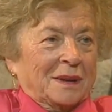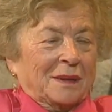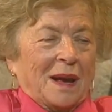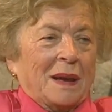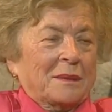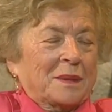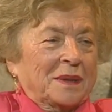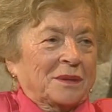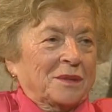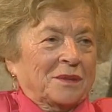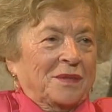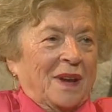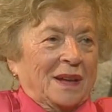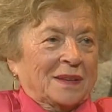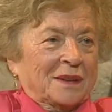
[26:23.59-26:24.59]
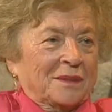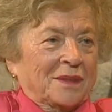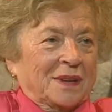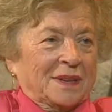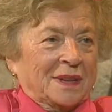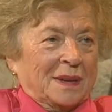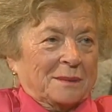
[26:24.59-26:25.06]
I mean, your father
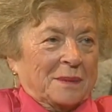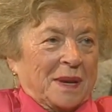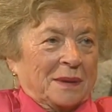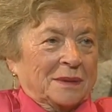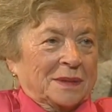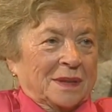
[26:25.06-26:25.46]
worry about